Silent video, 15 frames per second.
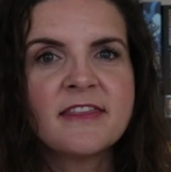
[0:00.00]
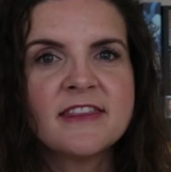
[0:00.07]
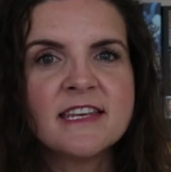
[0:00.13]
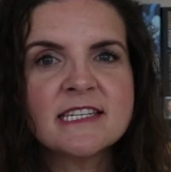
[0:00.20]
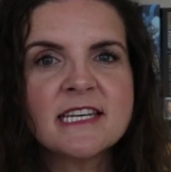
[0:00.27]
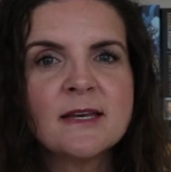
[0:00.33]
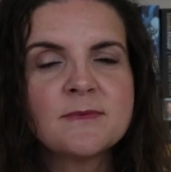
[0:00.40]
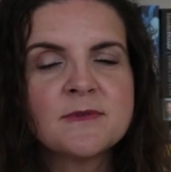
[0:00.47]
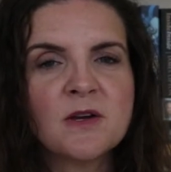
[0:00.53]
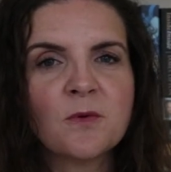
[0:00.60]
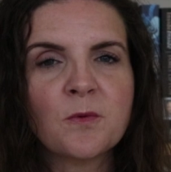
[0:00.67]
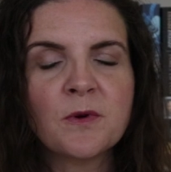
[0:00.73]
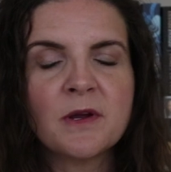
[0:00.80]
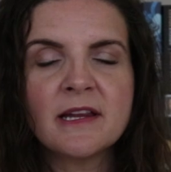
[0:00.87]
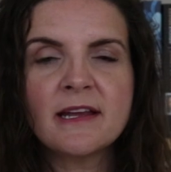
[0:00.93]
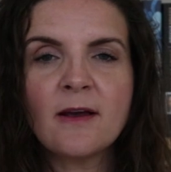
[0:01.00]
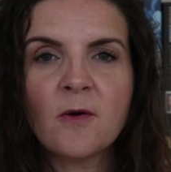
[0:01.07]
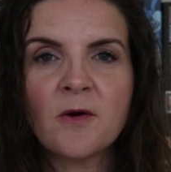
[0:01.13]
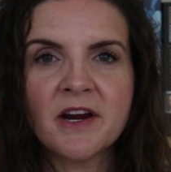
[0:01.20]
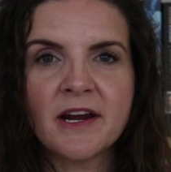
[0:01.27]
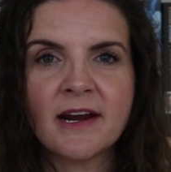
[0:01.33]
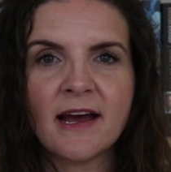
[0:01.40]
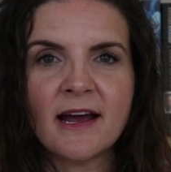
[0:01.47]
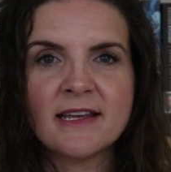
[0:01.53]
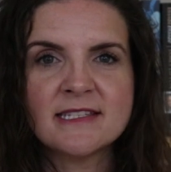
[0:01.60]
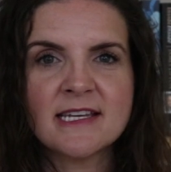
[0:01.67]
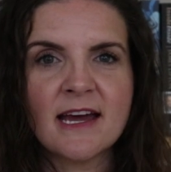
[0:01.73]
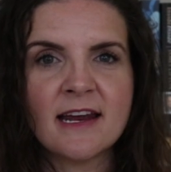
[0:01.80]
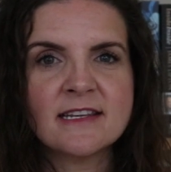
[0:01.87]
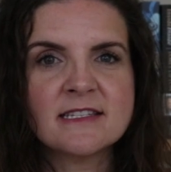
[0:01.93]
This keeps it really
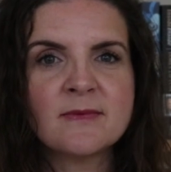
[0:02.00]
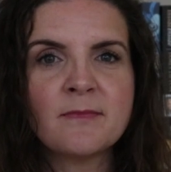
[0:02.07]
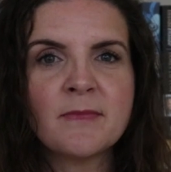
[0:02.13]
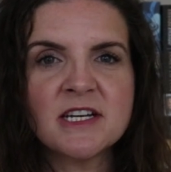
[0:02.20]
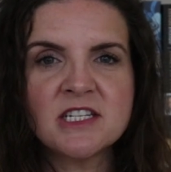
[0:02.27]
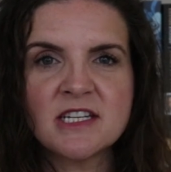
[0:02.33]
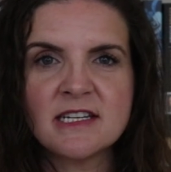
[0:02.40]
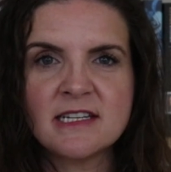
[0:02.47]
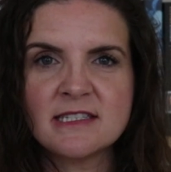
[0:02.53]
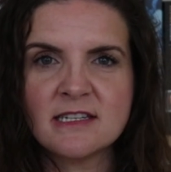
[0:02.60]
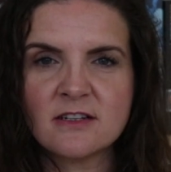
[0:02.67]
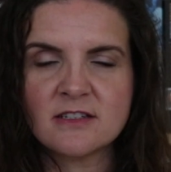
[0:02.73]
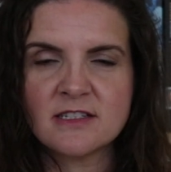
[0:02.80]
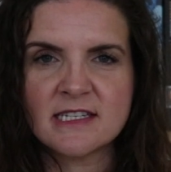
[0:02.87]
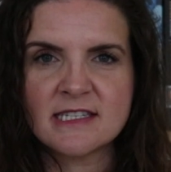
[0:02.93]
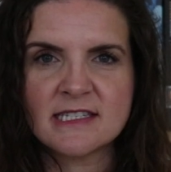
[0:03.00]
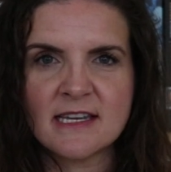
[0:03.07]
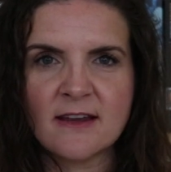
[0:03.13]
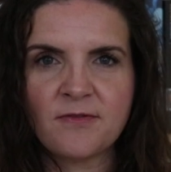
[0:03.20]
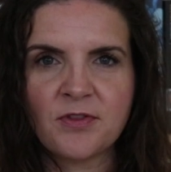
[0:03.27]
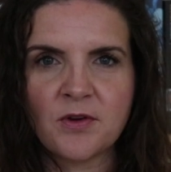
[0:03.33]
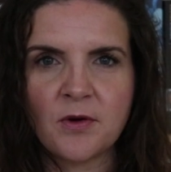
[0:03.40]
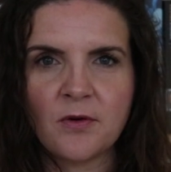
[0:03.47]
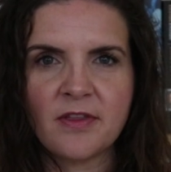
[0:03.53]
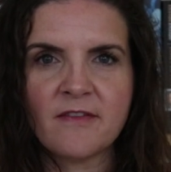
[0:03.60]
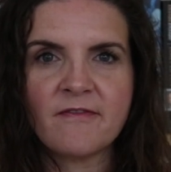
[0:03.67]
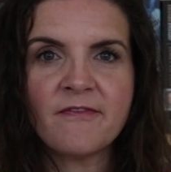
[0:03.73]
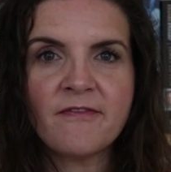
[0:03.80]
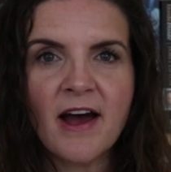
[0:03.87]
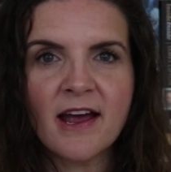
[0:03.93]
organized and it's much easier to sift through
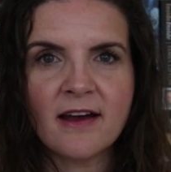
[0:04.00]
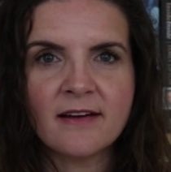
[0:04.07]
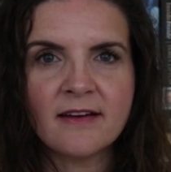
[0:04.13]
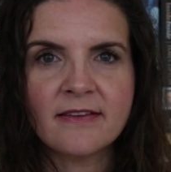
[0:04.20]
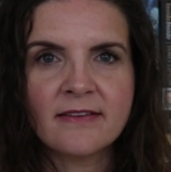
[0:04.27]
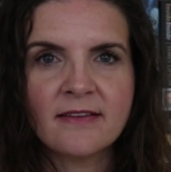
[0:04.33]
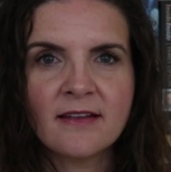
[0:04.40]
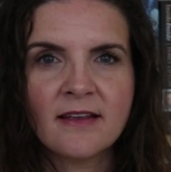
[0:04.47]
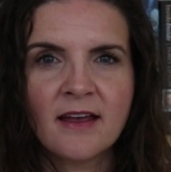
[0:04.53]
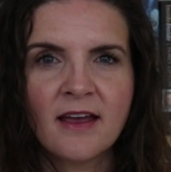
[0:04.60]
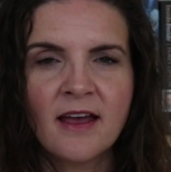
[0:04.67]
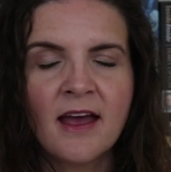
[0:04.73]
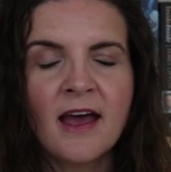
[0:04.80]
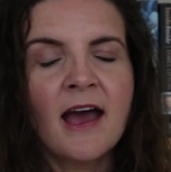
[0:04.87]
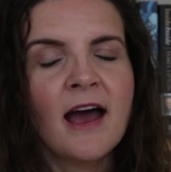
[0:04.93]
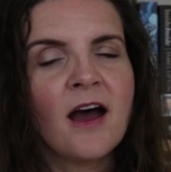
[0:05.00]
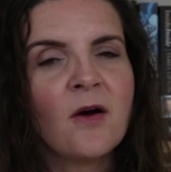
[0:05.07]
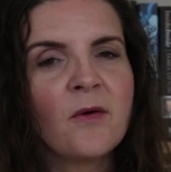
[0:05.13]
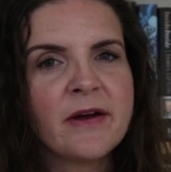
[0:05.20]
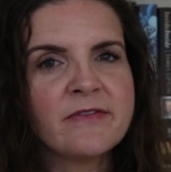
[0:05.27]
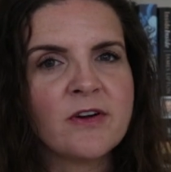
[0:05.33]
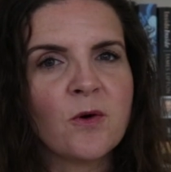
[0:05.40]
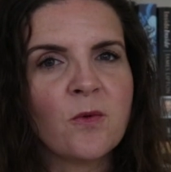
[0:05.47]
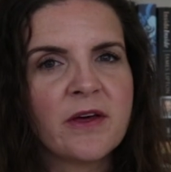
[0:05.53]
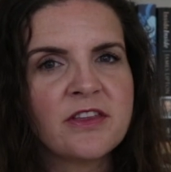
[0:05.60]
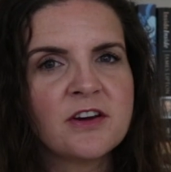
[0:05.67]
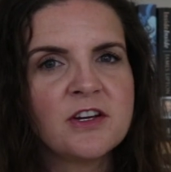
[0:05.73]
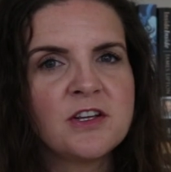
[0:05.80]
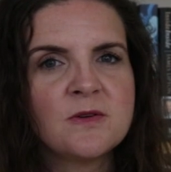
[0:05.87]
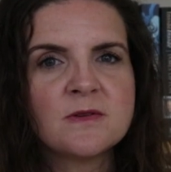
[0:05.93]
than files. However,
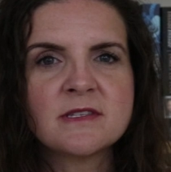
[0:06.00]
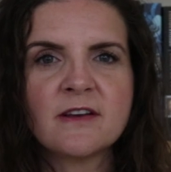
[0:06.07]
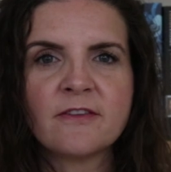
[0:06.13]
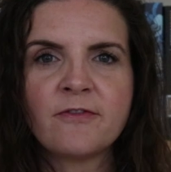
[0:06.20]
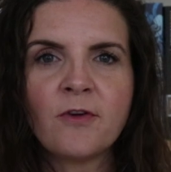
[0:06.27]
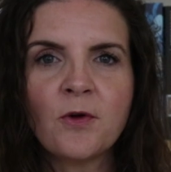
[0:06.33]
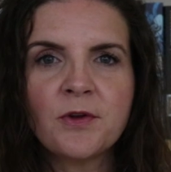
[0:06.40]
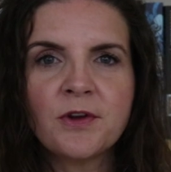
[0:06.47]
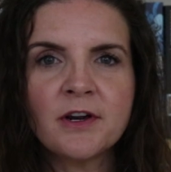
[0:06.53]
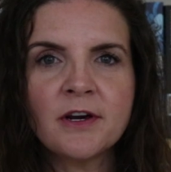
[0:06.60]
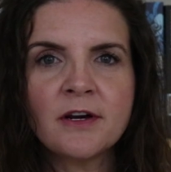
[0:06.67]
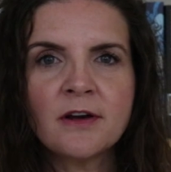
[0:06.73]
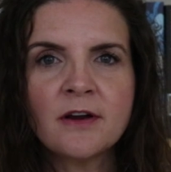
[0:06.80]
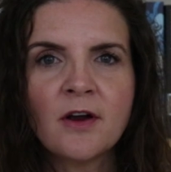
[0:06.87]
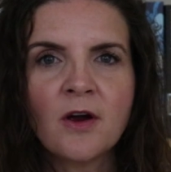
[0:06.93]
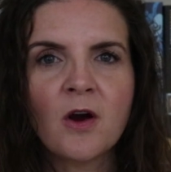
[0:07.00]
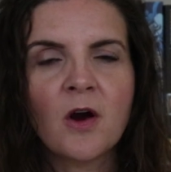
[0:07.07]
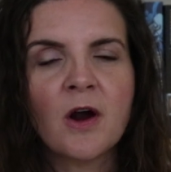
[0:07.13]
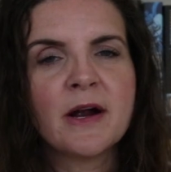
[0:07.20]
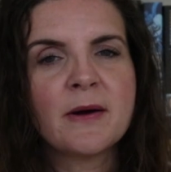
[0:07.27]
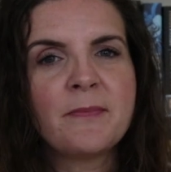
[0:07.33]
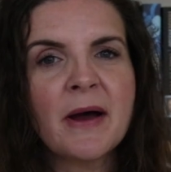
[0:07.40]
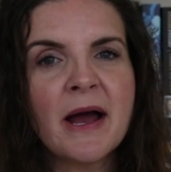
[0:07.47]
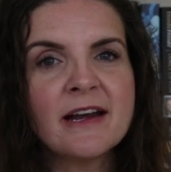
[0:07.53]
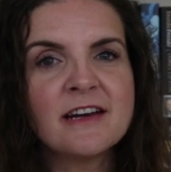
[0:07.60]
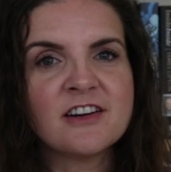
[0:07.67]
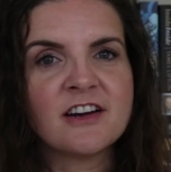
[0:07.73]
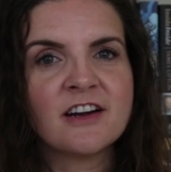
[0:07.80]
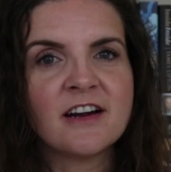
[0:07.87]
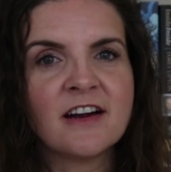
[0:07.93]
whether you use a folder or a
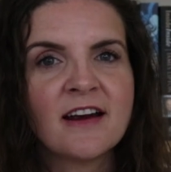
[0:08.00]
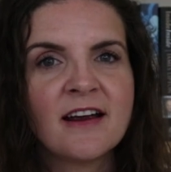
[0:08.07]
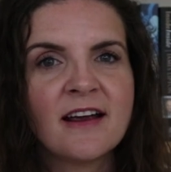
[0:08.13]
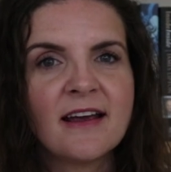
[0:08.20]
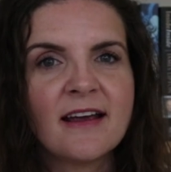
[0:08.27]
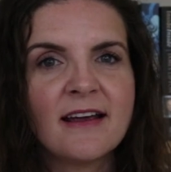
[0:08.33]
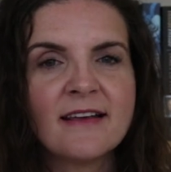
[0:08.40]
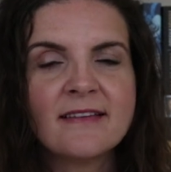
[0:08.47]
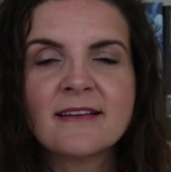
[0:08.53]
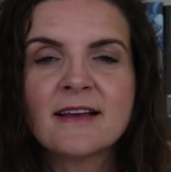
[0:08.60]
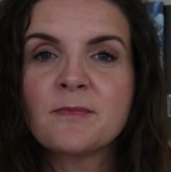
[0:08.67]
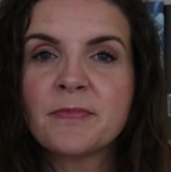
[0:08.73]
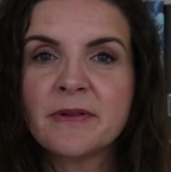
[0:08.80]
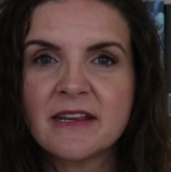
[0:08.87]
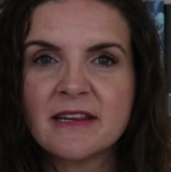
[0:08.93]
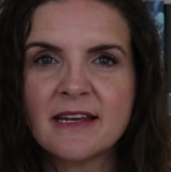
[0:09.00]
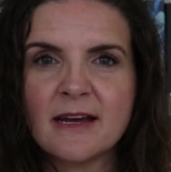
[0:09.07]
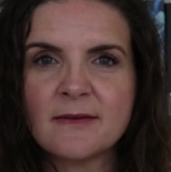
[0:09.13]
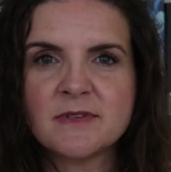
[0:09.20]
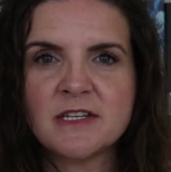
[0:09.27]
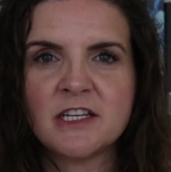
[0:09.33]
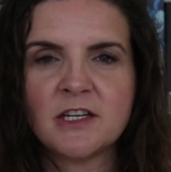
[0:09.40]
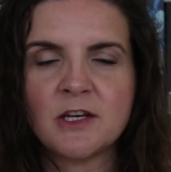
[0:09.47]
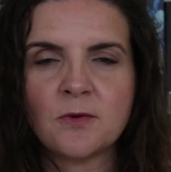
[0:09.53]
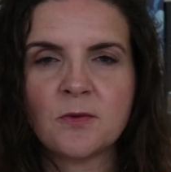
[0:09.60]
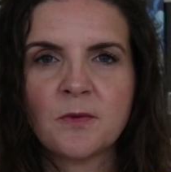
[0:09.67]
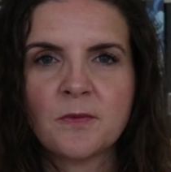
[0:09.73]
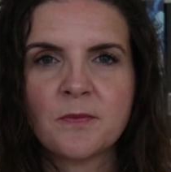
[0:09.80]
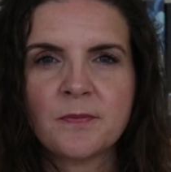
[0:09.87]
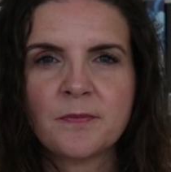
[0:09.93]
binder, it's completely up to you.